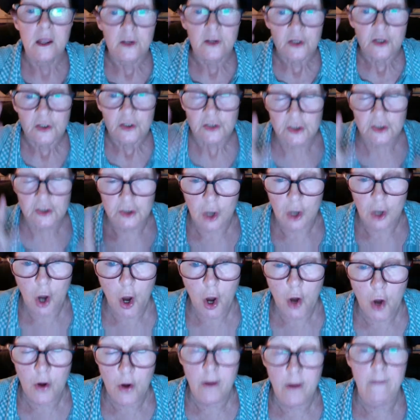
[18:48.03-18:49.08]

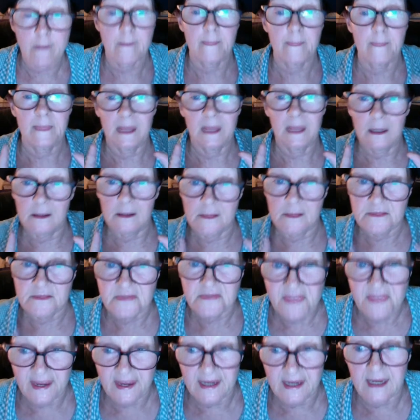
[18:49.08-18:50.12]
So
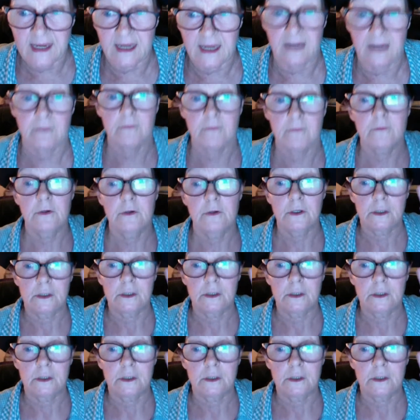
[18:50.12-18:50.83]
then